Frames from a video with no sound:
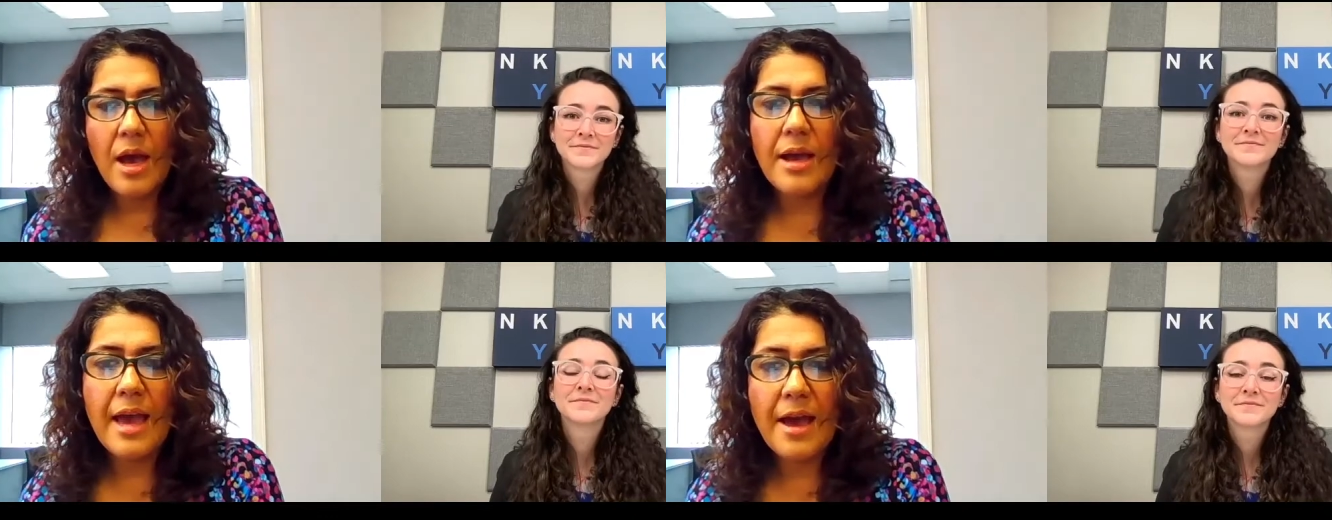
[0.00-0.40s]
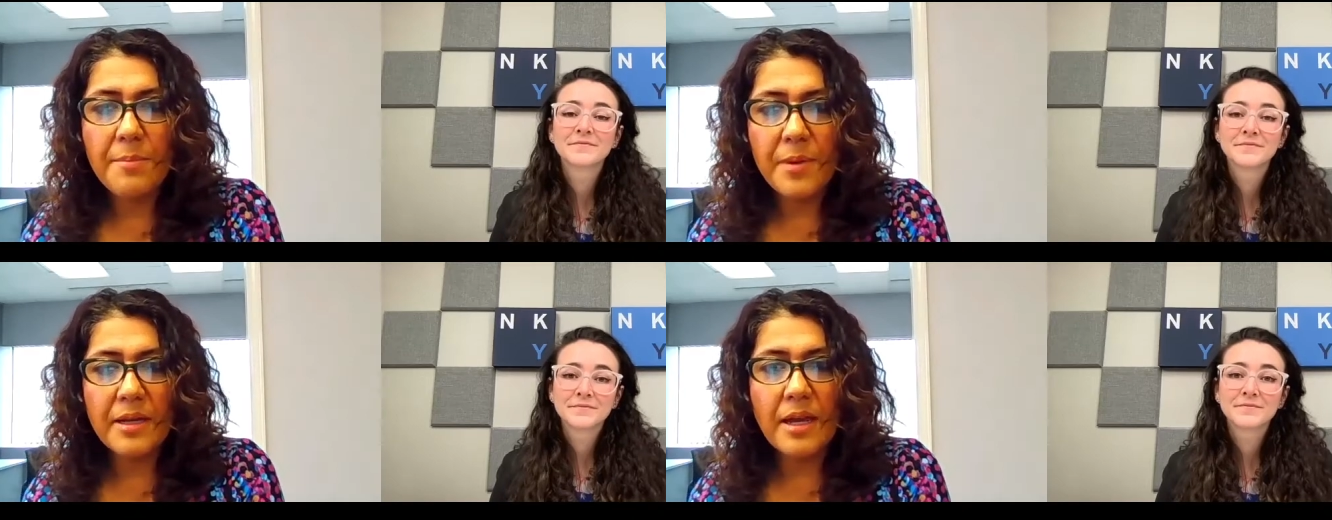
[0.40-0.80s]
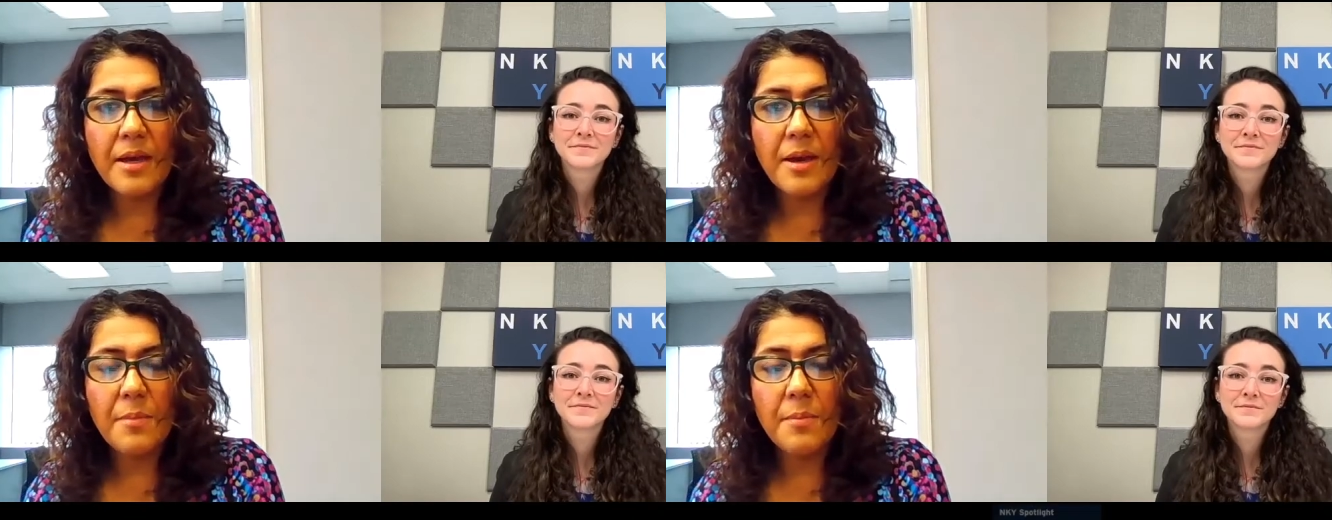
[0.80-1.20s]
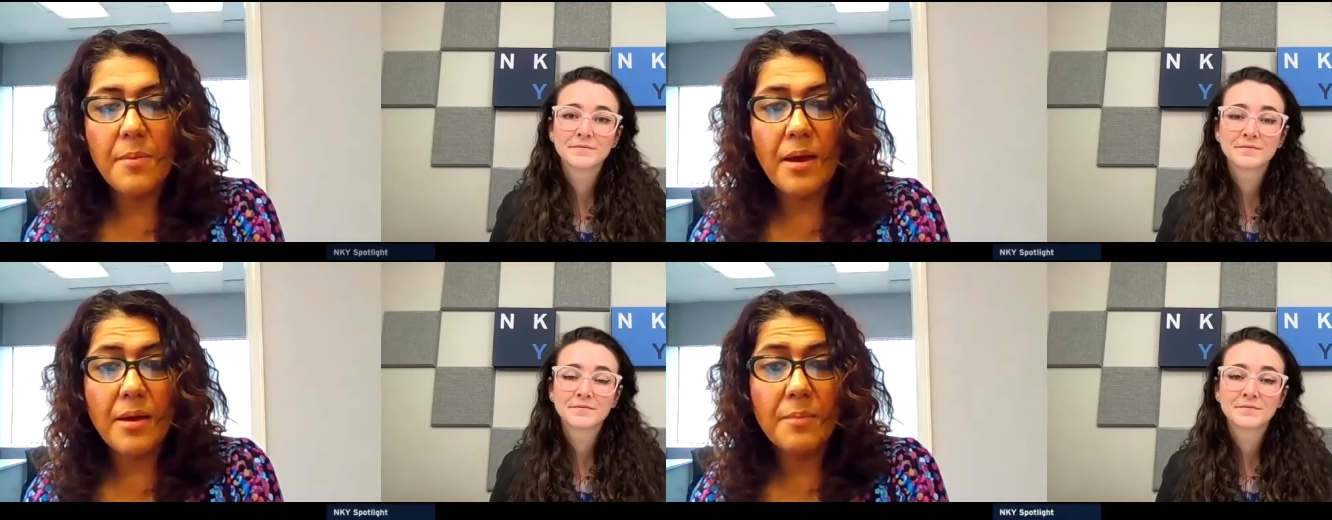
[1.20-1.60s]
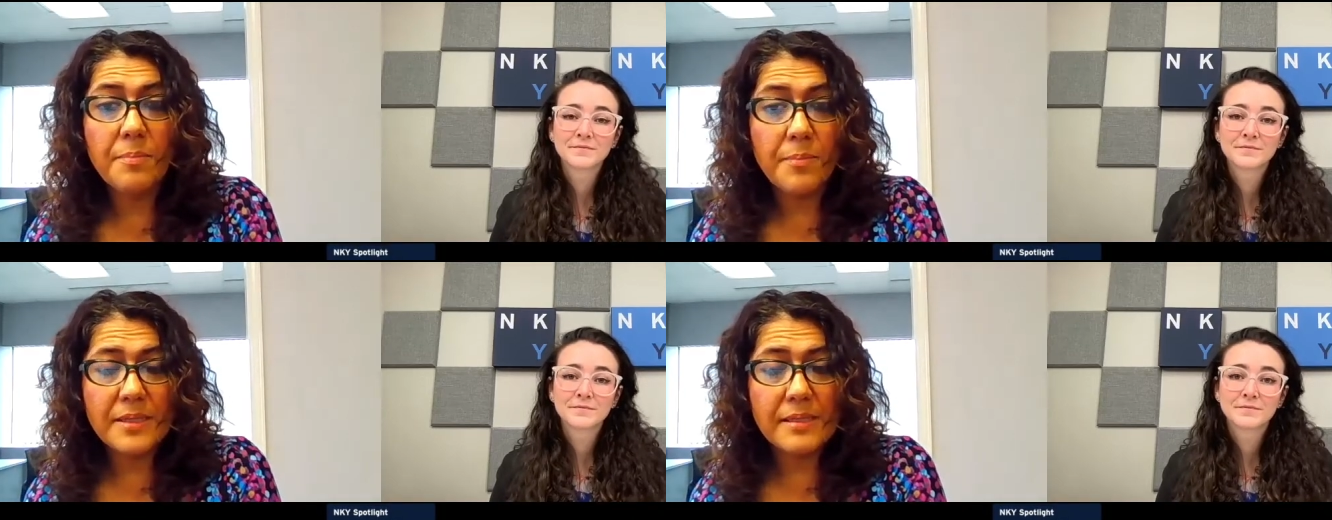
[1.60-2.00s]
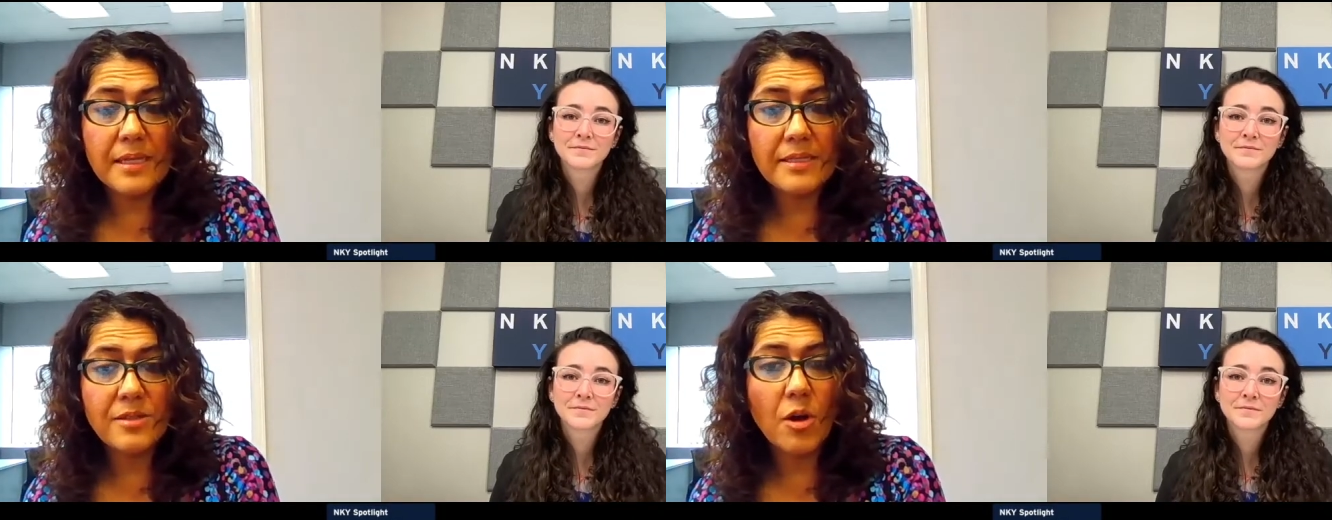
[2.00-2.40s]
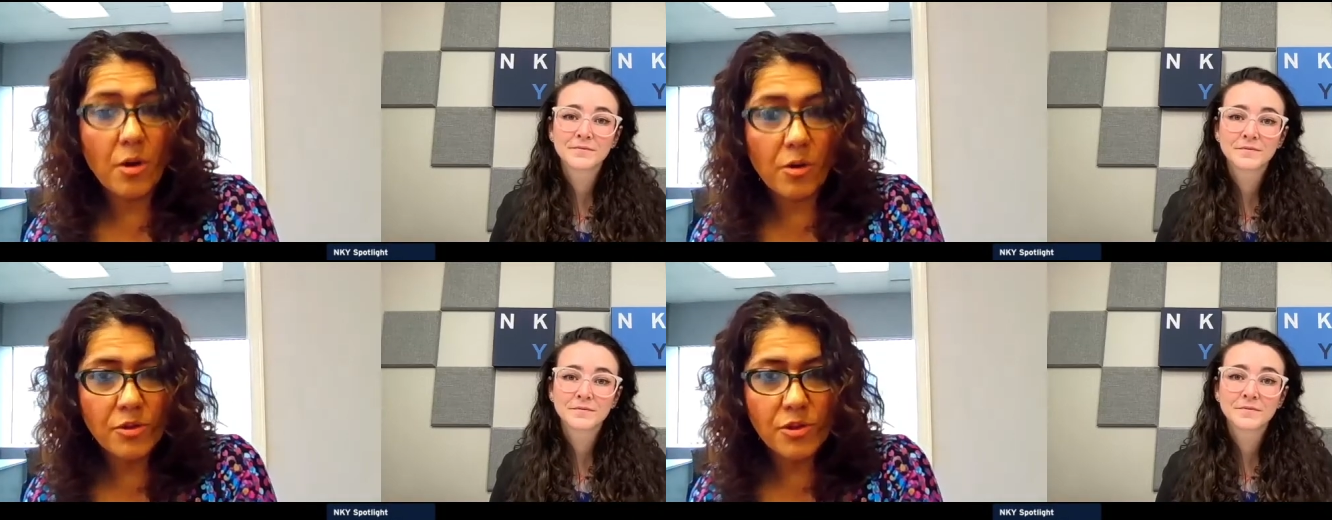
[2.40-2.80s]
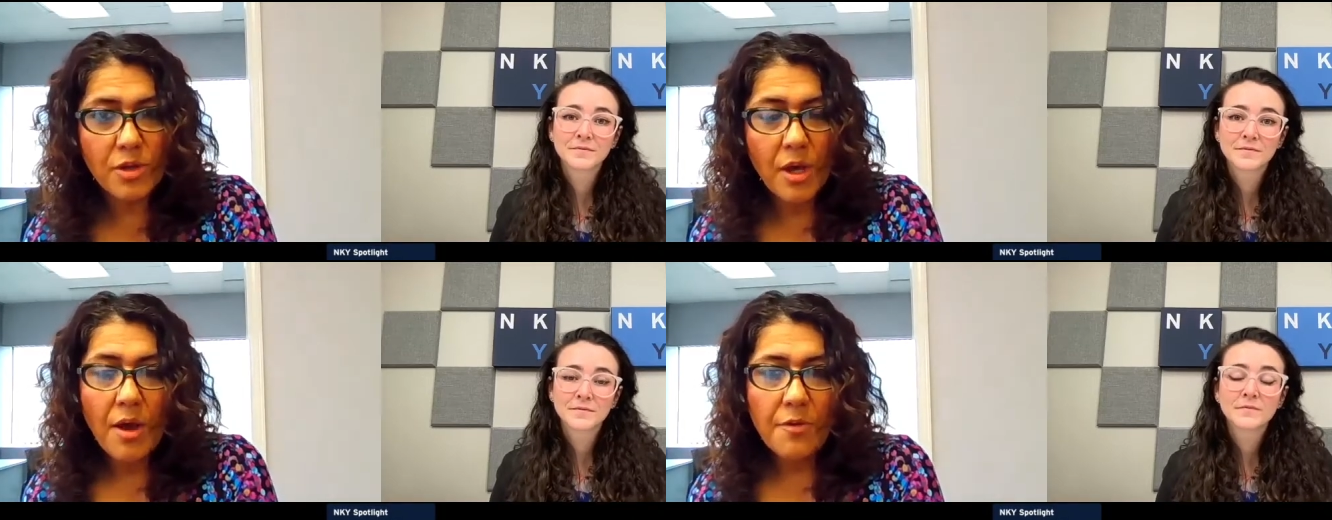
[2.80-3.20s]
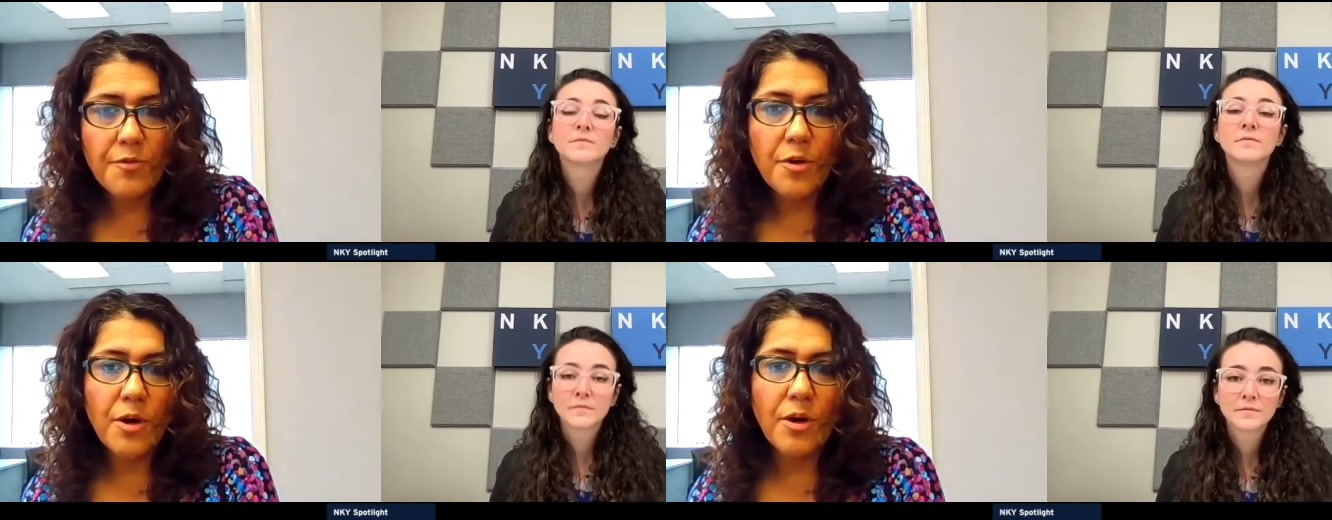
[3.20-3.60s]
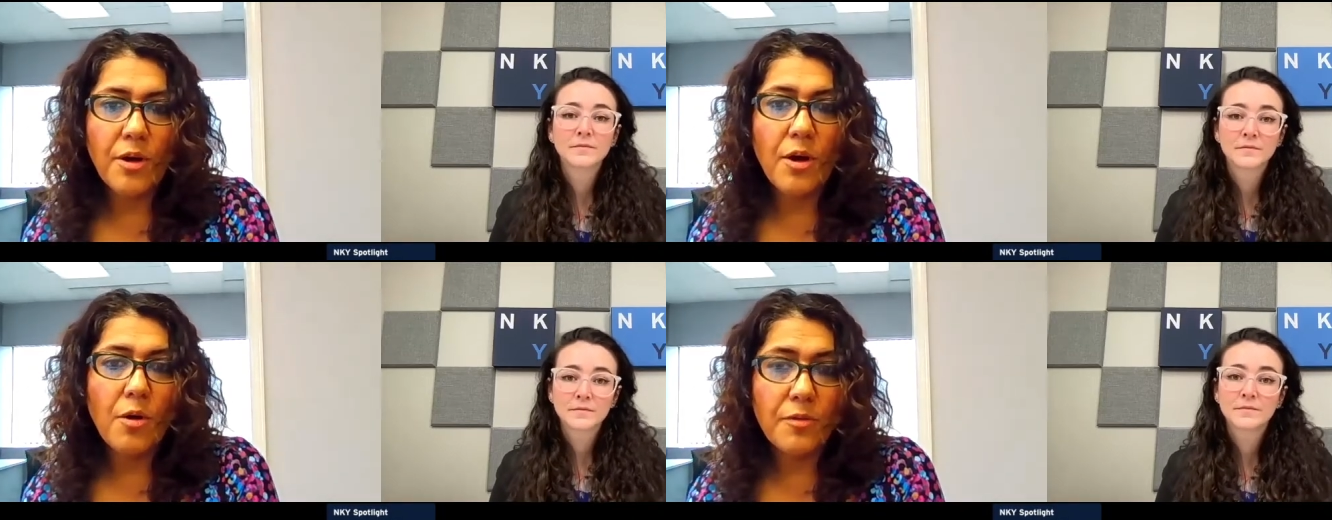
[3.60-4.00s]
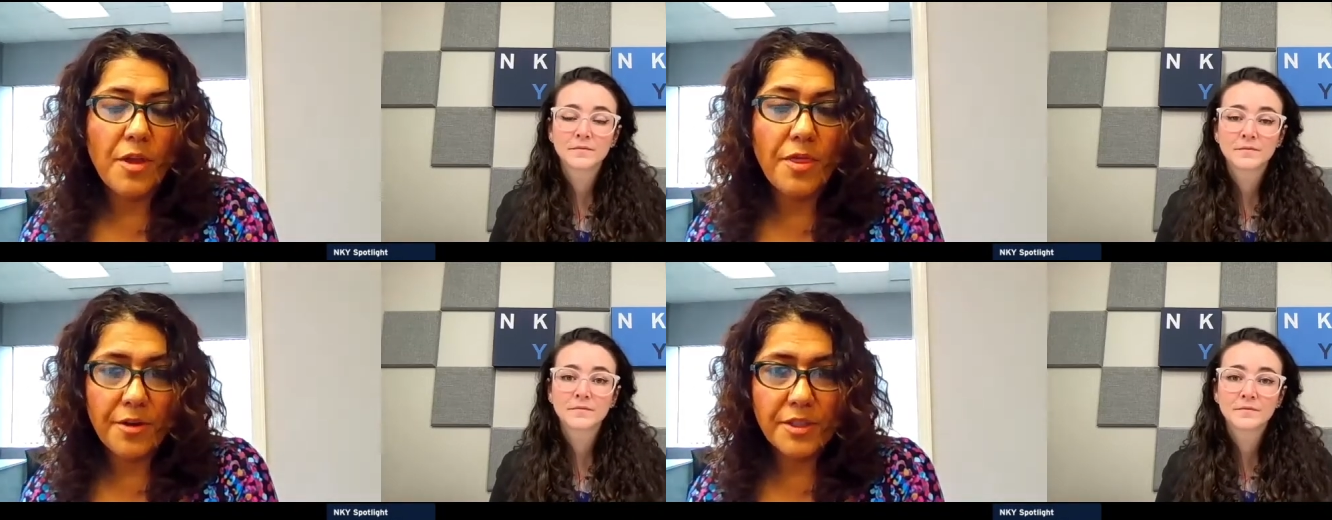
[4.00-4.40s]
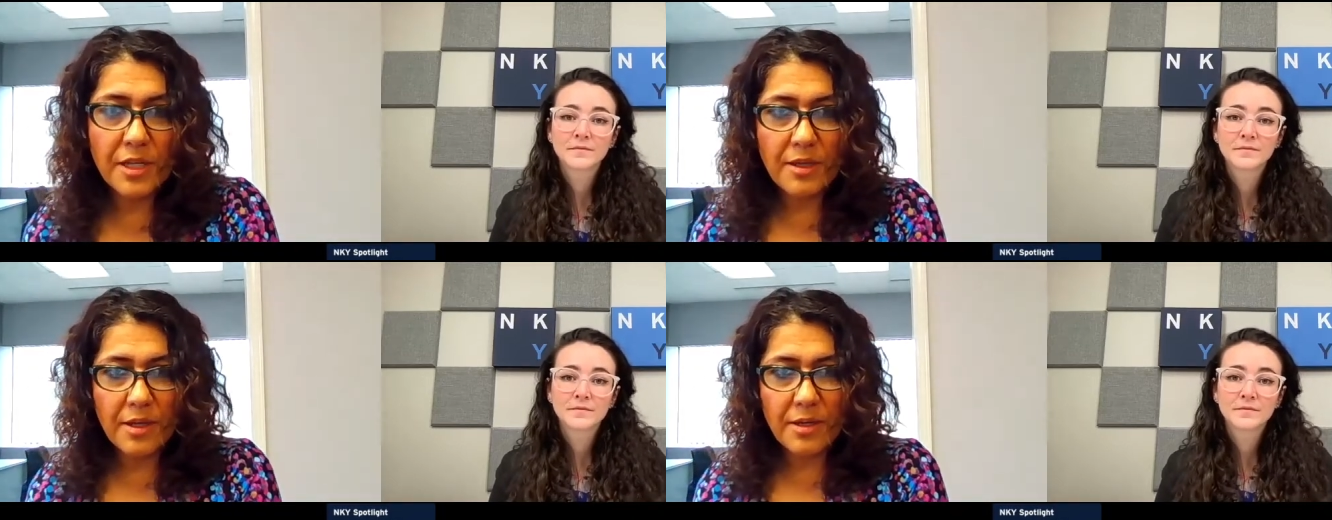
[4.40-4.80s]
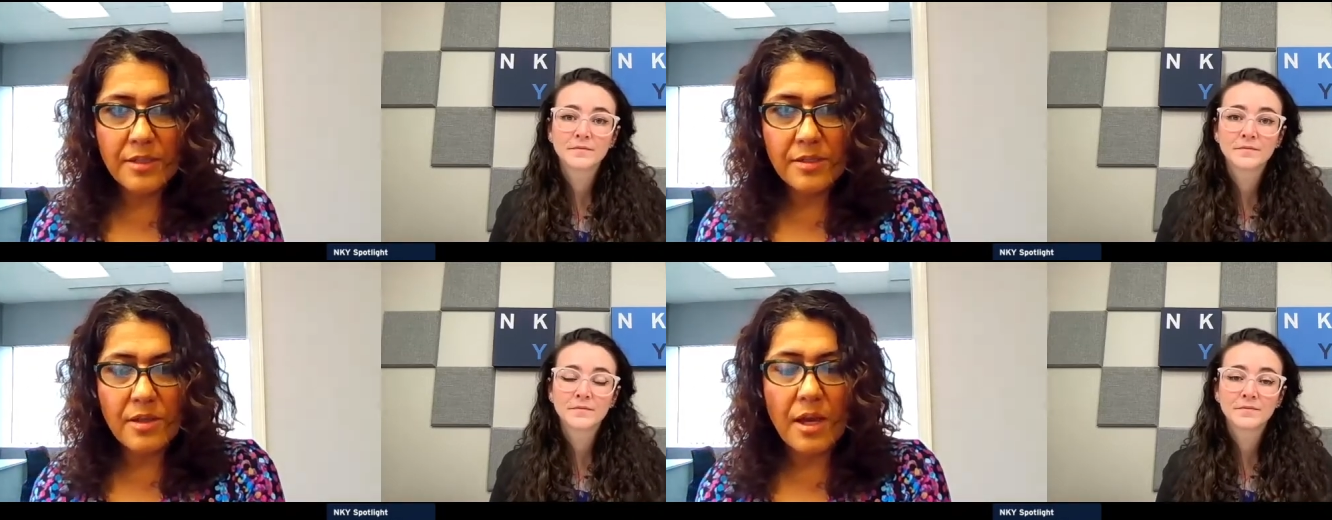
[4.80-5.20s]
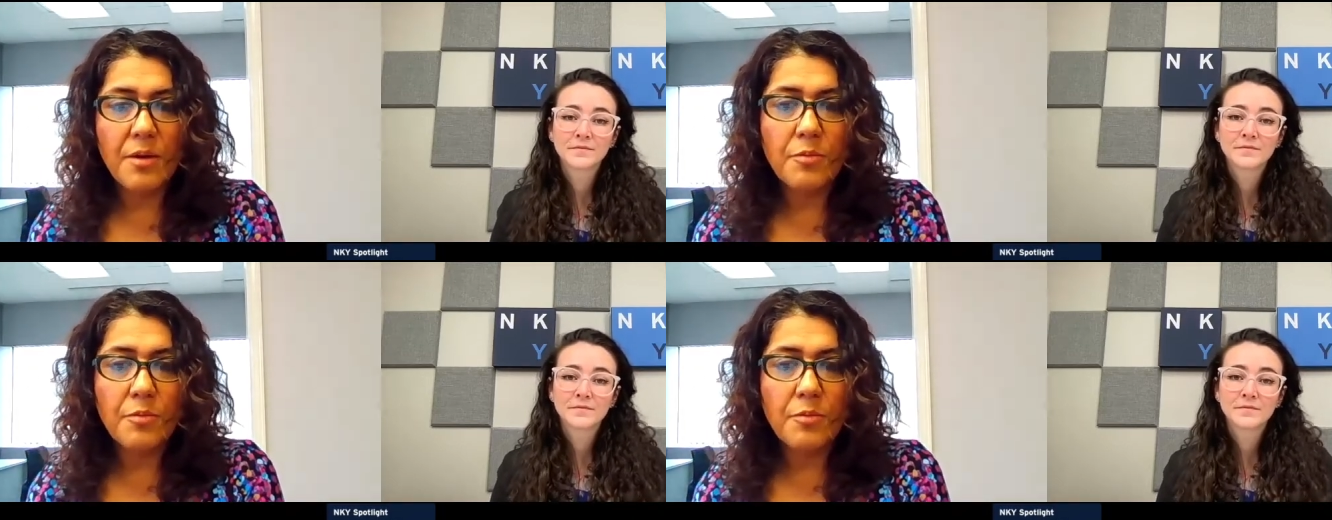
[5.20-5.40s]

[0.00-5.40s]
Speaker 1: I have been a, a business coach for over 13 years uh,